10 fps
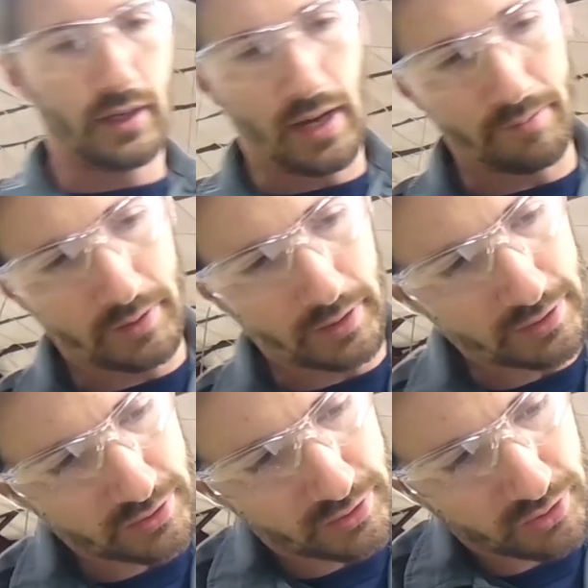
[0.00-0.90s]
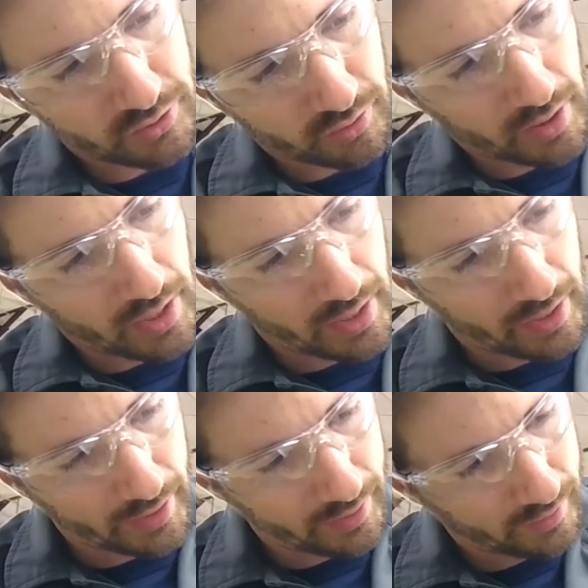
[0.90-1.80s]
I'm going to just
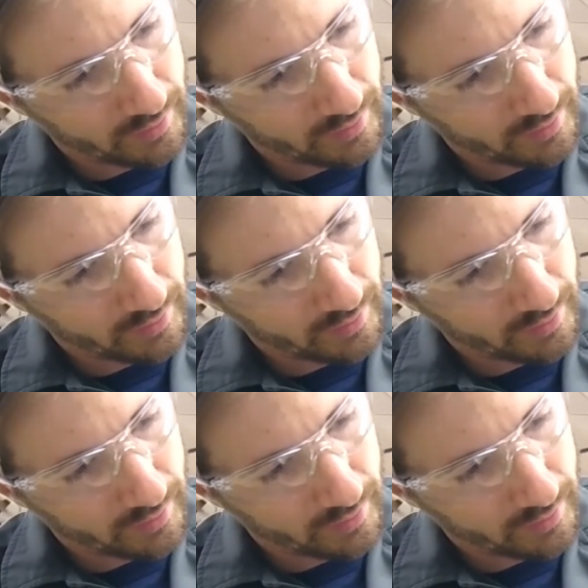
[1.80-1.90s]
try